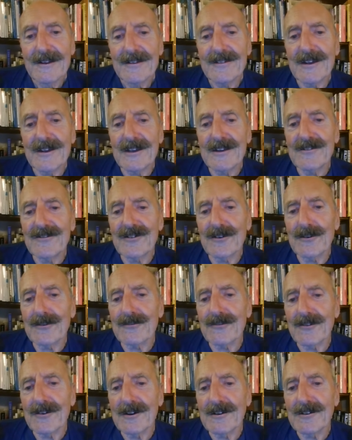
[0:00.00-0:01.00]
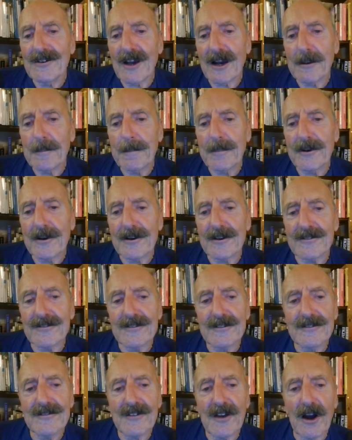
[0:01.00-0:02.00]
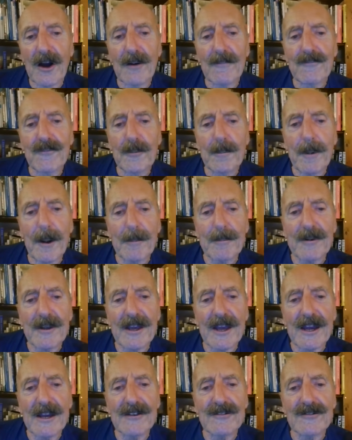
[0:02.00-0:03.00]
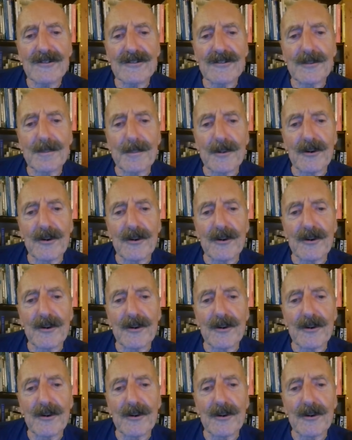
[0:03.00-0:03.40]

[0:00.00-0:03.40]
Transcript: The Children and Young Persons Harmful Publications